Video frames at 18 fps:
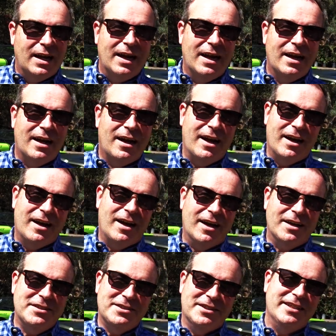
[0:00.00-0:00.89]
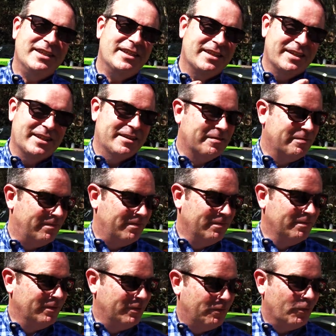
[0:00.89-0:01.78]
Uh, honestly, the
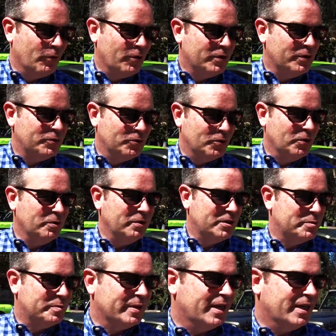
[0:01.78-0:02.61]
the four control that's